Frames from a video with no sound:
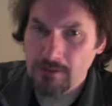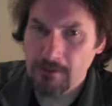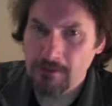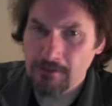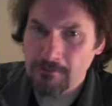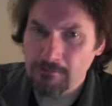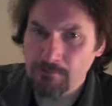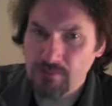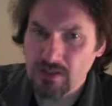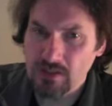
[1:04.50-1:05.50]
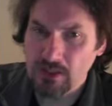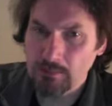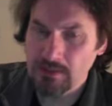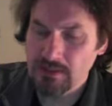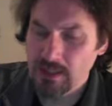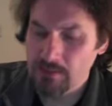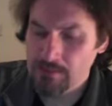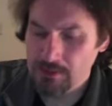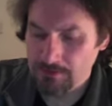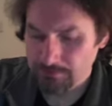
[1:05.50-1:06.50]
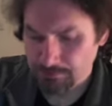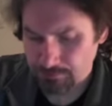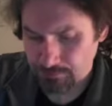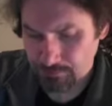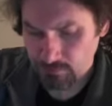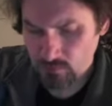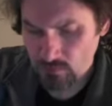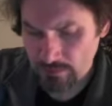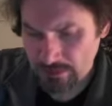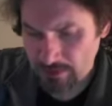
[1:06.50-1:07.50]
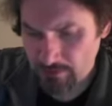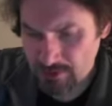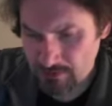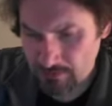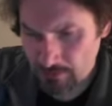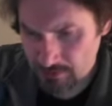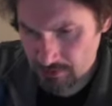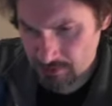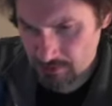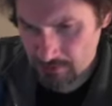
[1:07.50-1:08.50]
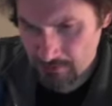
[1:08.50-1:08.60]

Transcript: A couple of times in recent months,